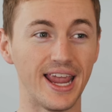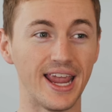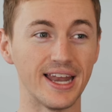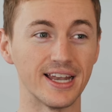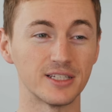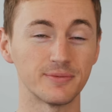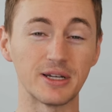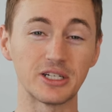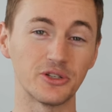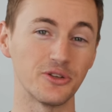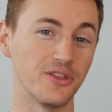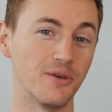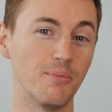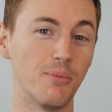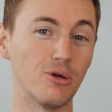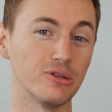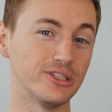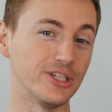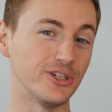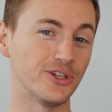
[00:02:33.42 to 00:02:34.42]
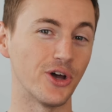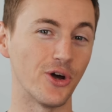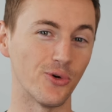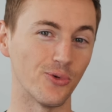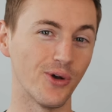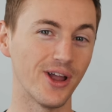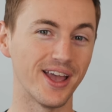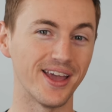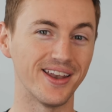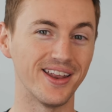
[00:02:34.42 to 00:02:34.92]
and especially the
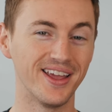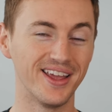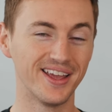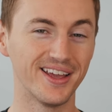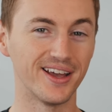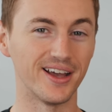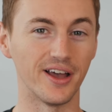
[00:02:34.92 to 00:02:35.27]
multi-coat red,